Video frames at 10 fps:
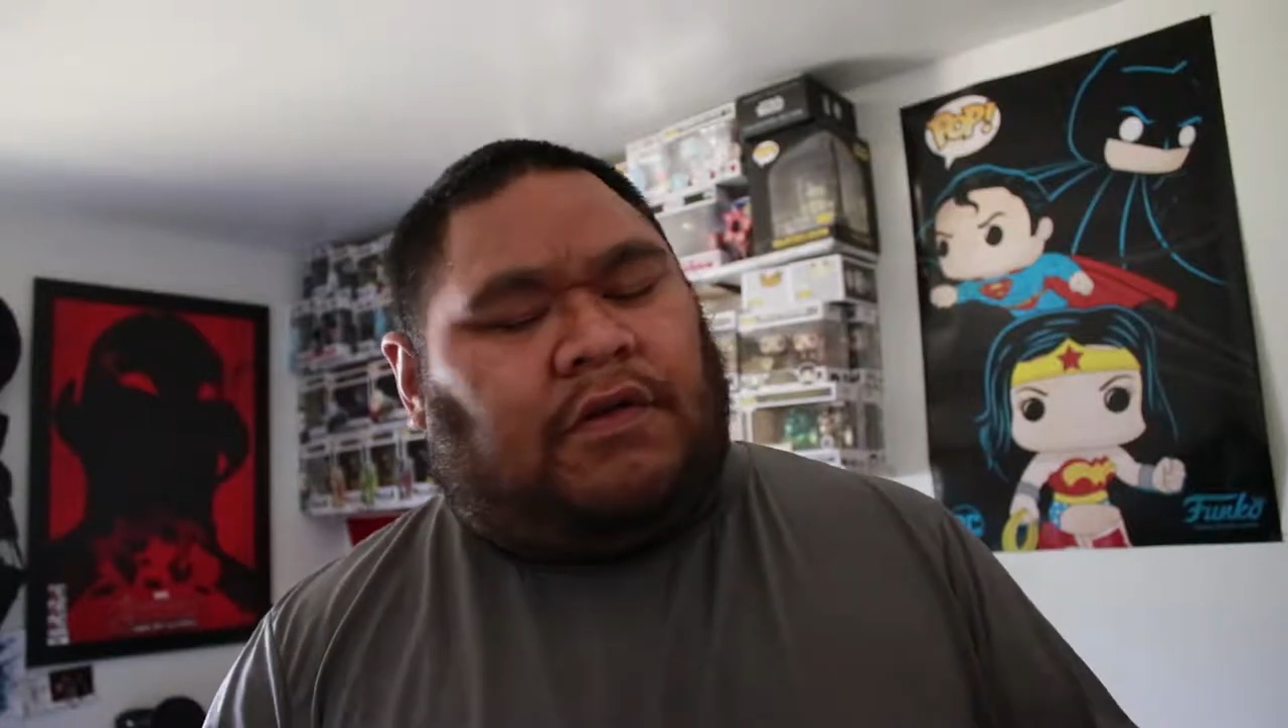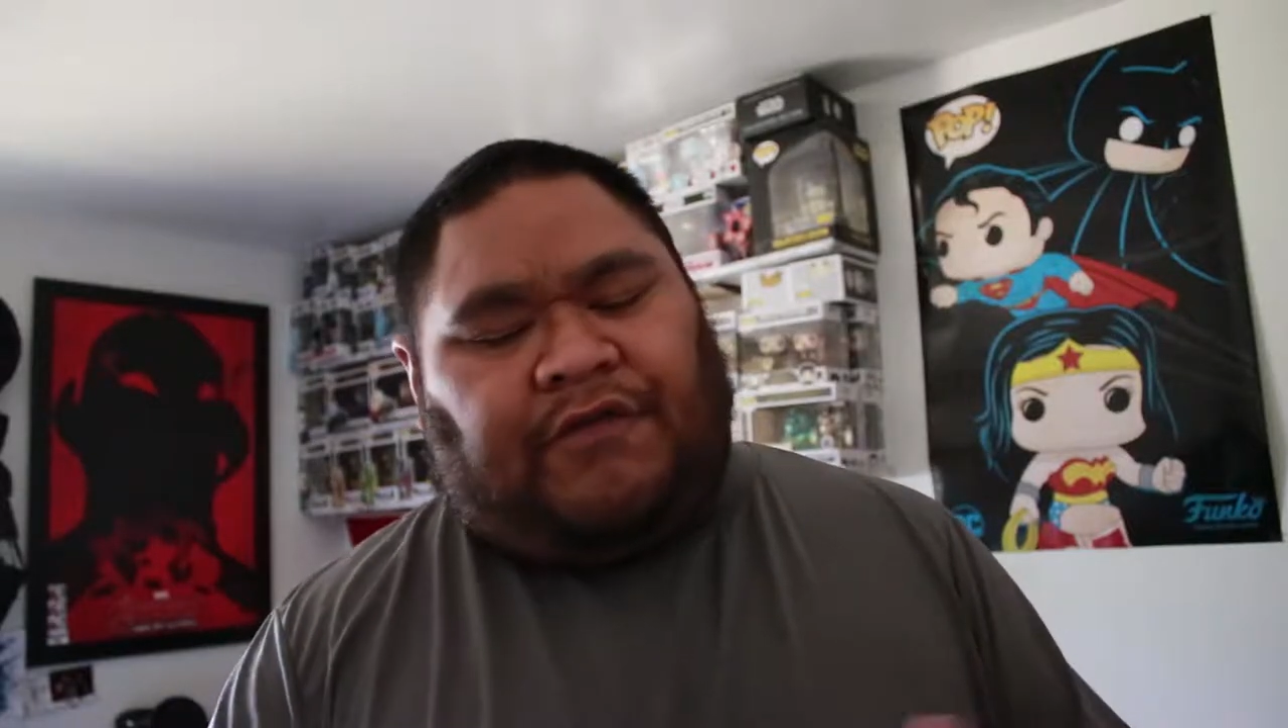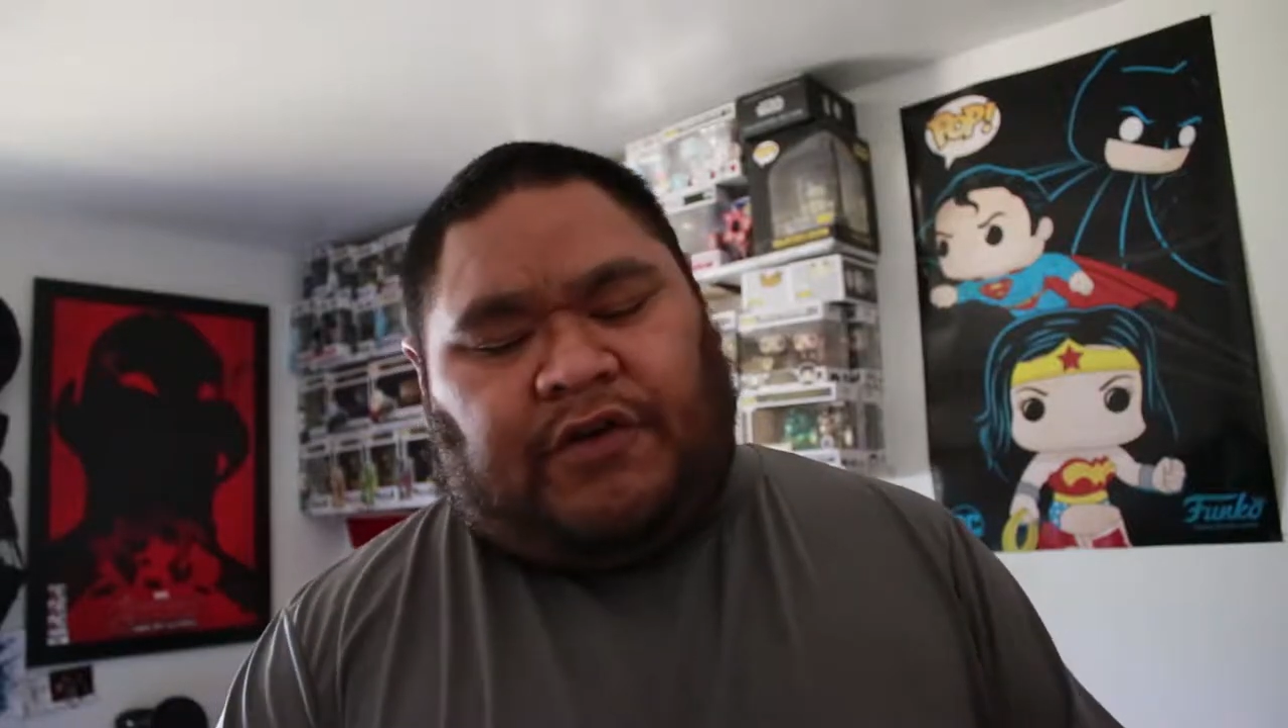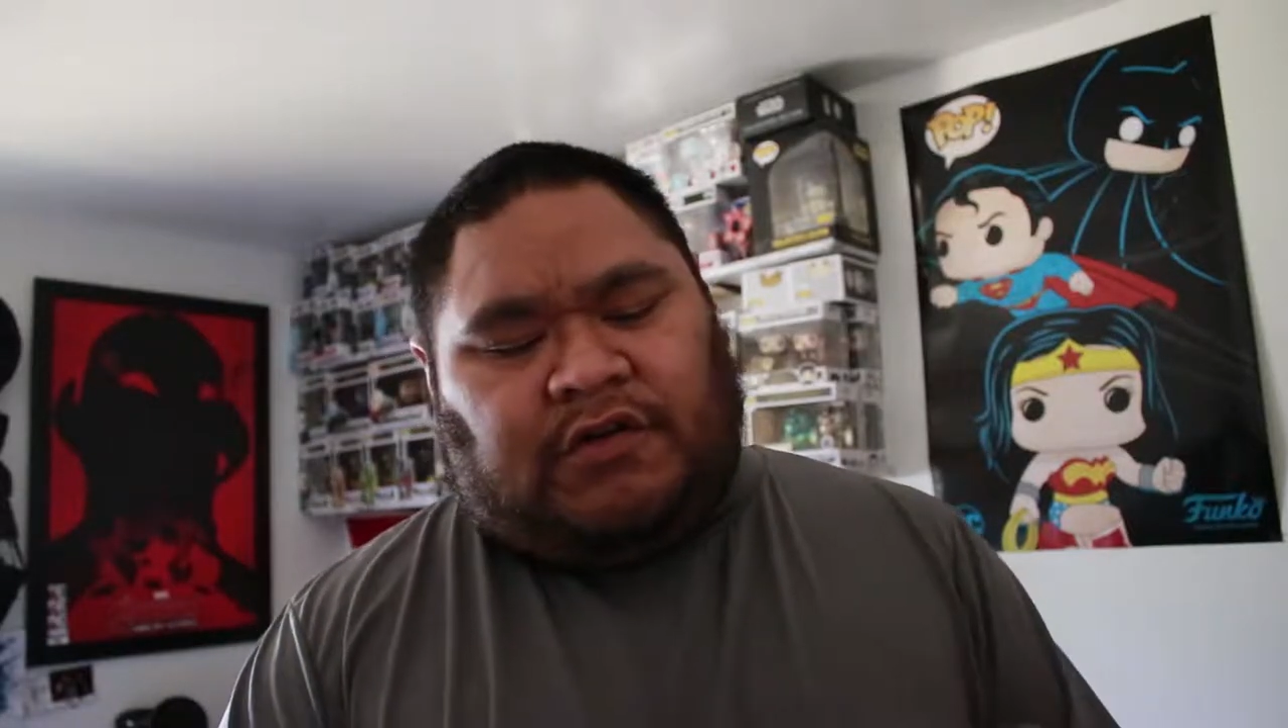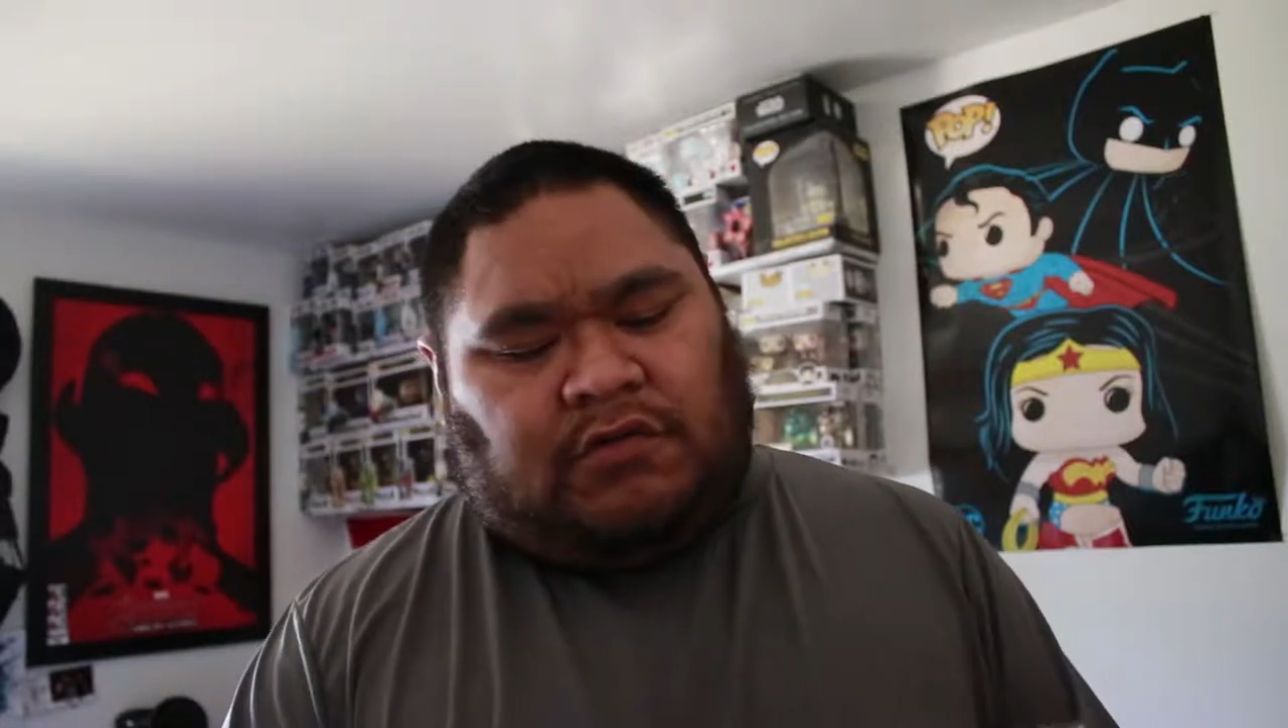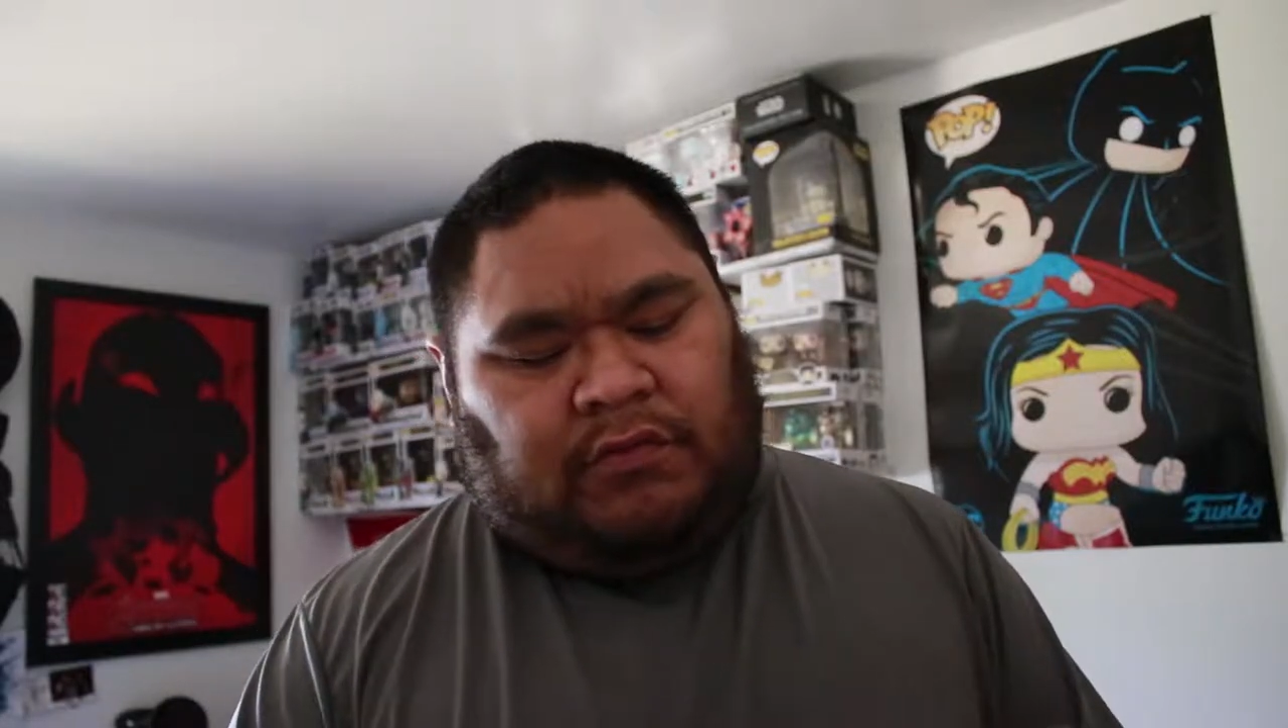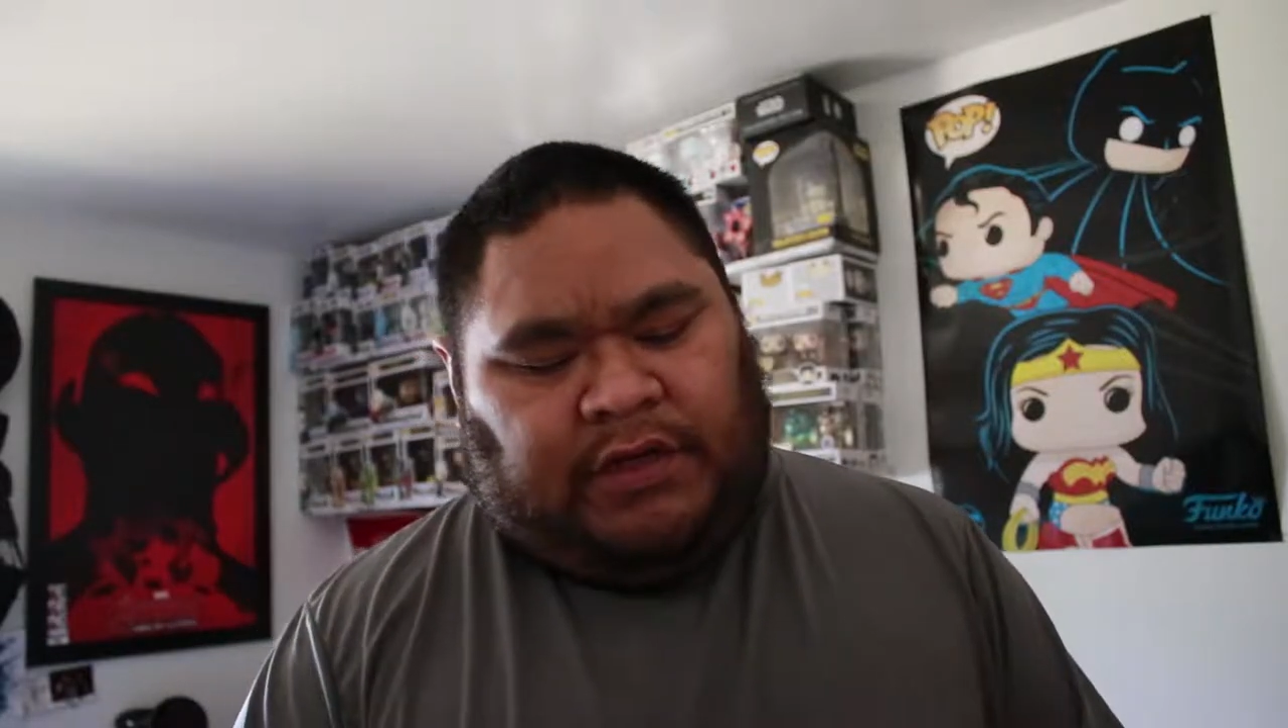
the first one